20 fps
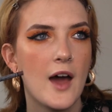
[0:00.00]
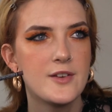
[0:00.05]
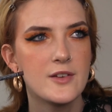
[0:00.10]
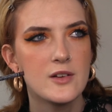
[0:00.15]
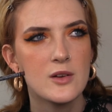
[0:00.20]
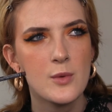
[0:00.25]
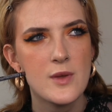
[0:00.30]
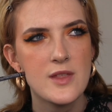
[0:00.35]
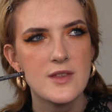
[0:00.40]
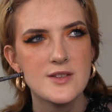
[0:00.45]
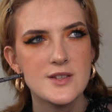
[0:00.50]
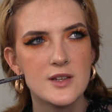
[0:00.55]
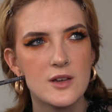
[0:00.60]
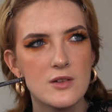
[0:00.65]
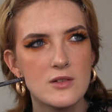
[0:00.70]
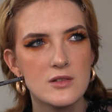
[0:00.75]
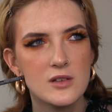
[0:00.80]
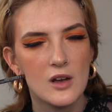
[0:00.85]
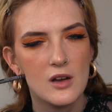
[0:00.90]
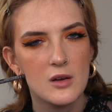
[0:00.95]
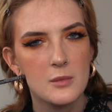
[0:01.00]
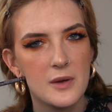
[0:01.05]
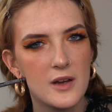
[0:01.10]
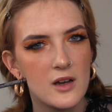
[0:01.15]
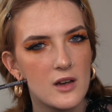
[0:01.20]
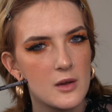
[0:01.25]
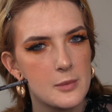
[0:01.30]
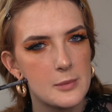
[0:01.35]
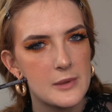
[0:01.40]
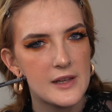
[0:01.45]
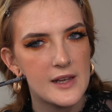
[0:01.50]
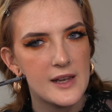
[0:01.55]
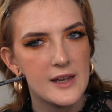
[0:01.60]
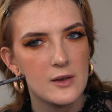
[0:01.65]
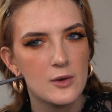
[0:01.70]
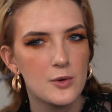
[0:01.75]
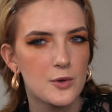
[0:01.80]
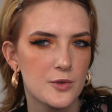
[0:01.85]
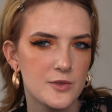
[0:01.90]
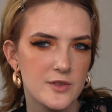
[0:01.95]
know whether to go dark purpley
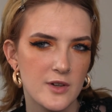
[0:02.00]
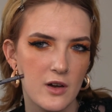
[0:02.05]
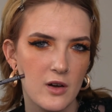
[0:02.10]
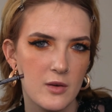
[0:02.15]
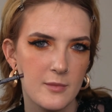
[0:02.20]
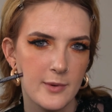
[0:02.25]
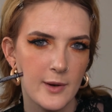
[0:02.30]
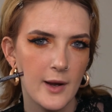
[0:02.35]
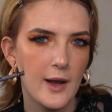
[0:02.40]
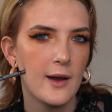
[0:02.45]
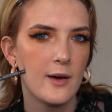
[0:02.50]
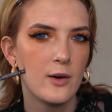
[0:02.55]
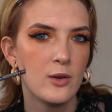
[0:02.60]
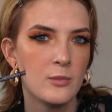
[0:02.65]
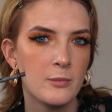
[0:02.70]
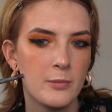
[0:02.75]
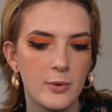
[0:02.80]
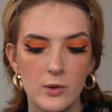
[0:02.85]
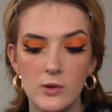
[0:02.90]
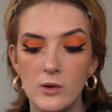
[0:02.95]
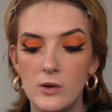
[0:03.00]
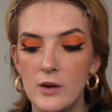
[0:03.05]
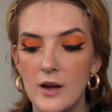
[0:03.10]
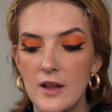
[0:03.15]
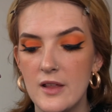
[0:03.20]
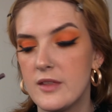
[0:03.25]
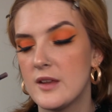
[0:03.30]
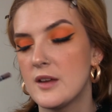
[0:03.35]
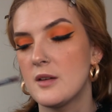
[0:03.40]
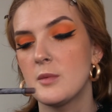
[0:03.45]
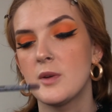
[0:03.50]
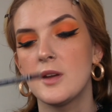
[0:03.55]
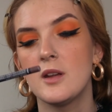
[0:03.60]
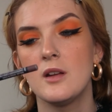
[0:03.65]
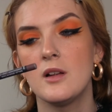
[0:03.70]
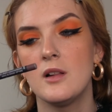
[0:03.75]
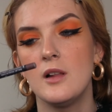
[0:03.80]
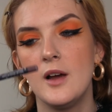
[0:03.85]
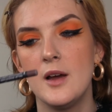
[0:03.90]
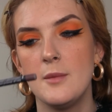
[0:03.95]
or dark brown, but I think I'm going to
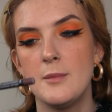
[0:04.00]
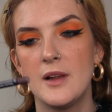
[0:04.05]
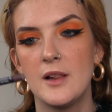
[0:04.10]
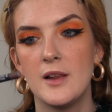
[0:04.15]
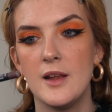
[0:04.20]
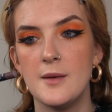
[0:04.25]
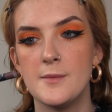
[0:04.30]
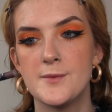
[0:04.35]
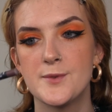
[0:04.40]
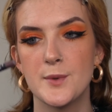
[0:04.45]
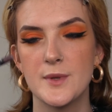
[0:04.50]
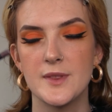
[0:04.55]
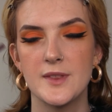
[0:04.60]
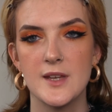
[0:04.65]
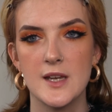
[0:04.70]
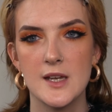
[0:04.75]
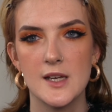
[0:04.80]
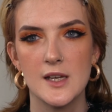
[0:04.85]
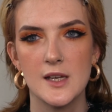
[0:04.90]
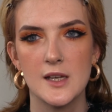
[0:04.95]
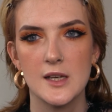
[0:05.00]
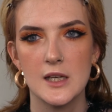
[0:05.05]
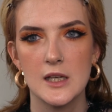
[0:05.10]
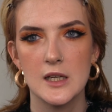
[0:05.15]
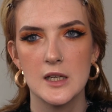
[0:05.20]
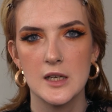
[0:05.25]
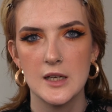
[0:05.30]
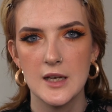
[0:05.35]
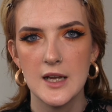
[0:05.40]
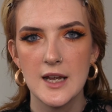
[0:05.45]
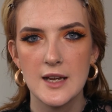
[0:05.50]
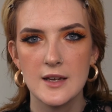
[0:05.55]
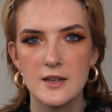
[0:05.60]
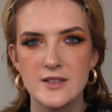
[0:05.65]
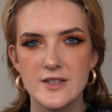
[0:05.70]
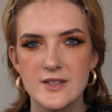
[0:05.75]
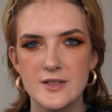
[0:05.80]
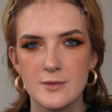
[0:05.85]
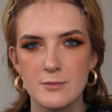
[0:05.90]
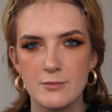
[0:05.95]
line my lips with the
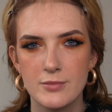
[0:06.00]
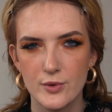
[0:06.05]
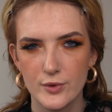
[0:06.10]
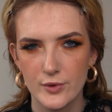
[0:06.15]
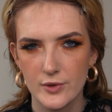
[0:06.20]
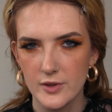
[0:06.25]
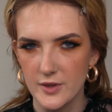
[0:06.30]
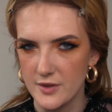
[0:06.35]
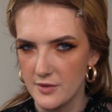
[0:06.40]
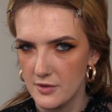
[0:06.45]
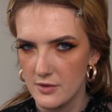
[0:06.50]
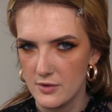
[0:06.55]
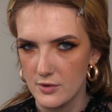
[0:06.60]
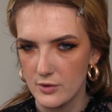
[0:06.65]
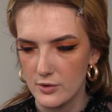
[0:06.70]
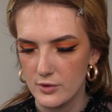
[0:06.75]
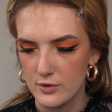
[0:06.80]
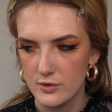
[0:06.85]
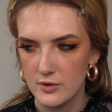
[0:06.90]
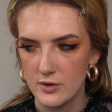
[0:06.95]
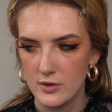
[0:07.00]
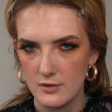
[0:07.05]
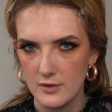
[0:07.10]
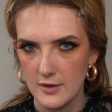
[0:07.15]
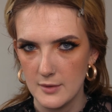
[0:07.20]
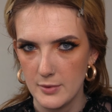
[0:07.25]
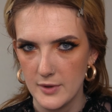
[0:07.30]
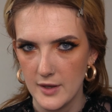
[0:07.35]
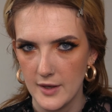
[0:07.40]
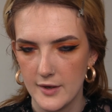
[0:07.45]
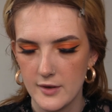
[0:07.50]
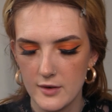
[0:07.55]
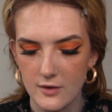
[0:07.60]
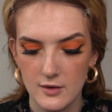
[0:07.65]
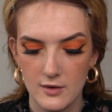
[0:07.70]
NYX Brooklyn Thorn lip liner.